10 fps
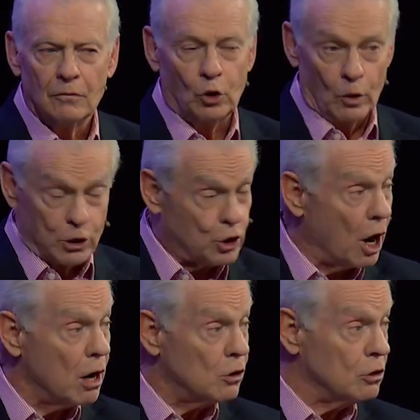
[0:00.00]
to a
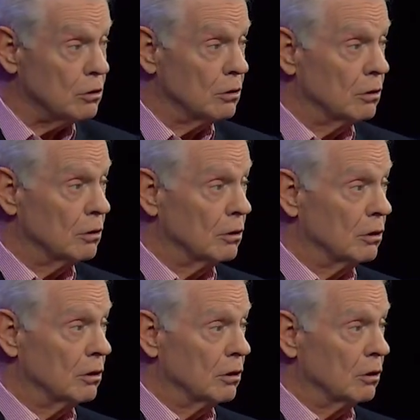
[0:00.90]
church,
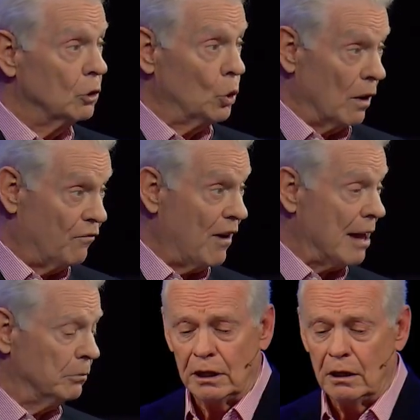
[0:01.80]
to a
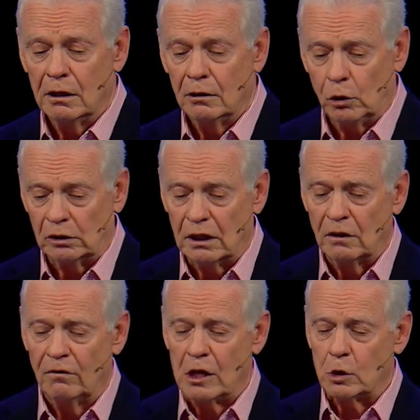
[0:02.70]
family, to an
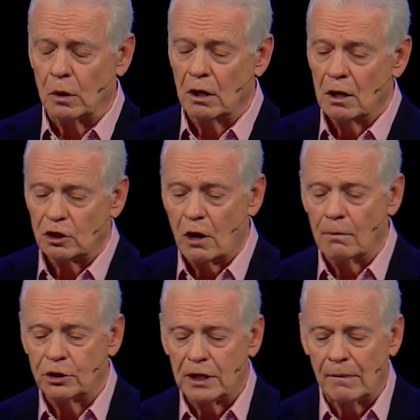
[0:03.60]
individual.
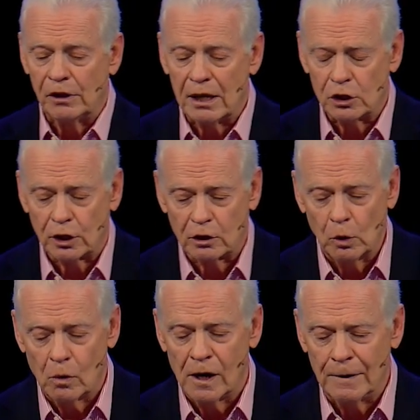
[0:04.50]
Psalm seventy-eight,
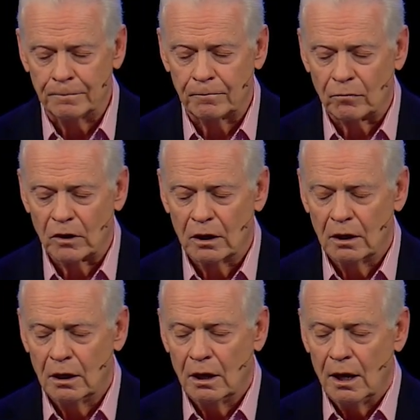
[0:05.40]
sixty-one.
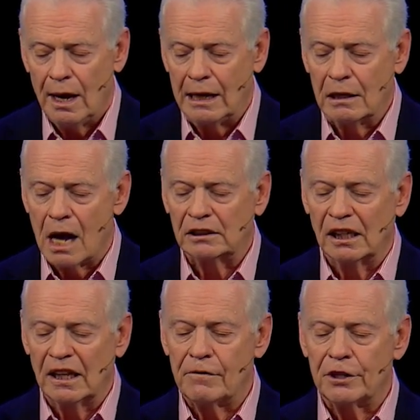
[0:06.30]
And God
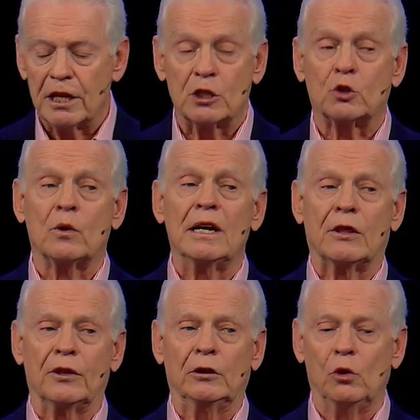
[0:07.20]
delivered his
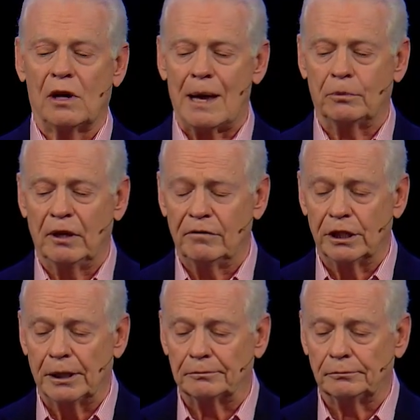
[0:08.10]
strength into captivity